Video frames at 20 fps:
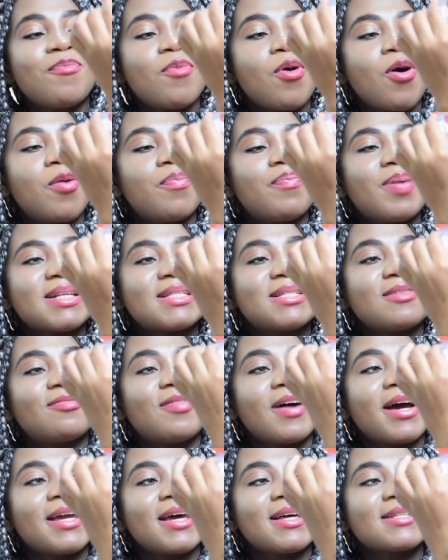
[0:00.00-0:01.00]
more
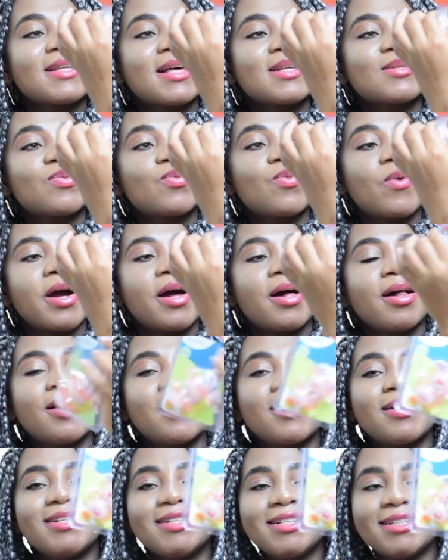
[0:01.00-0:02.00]
pacifiers as
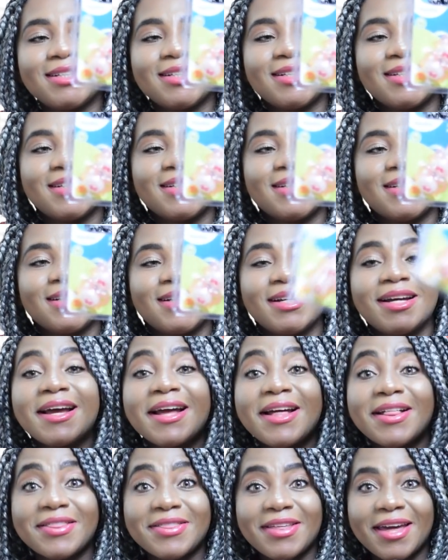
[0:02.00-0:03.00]
well.
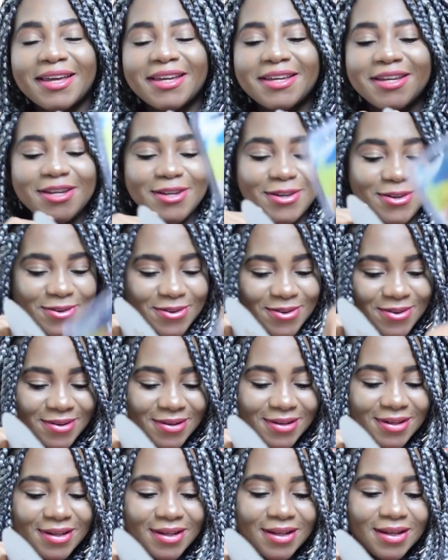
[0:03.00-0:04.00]
Thank you.
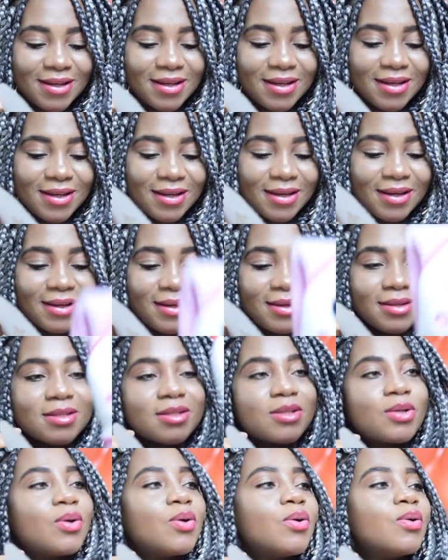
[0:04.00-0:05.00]

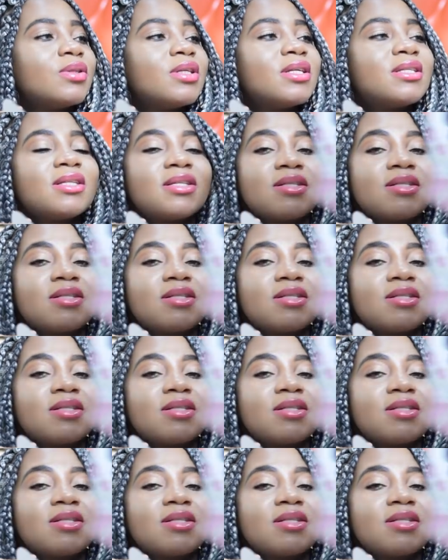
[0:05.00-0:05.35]
So this